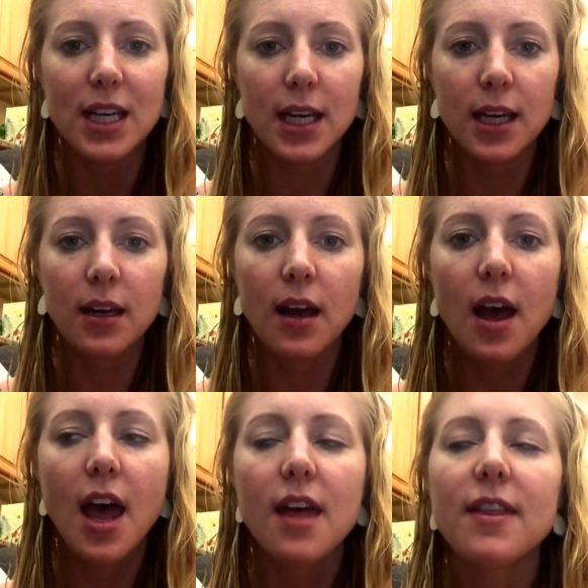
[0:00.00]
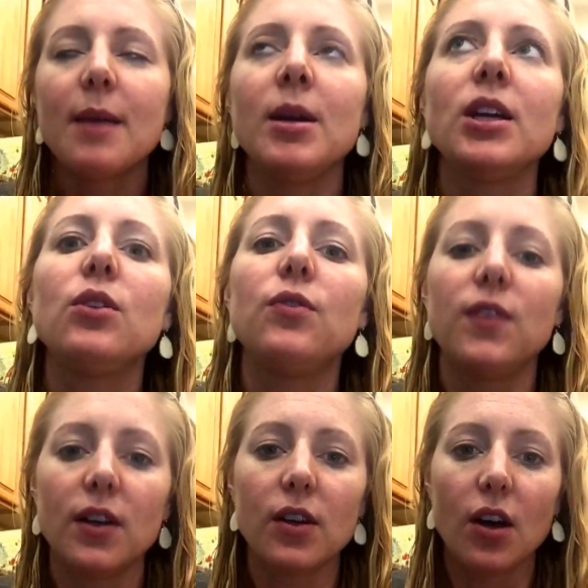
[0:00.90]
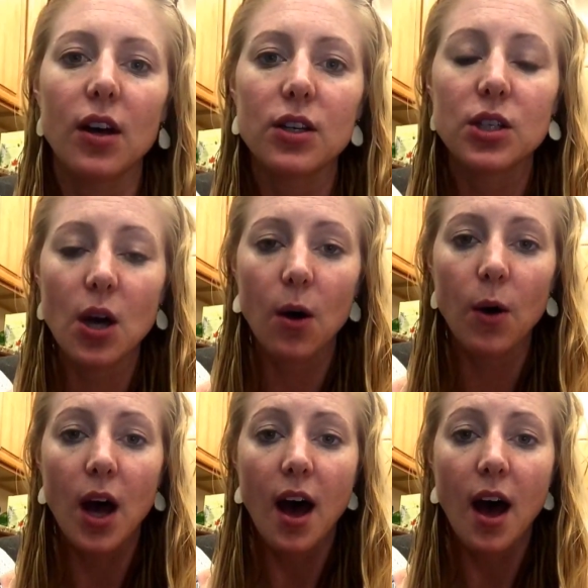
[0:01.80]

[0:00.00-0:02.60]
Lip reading: in that make you feel good. So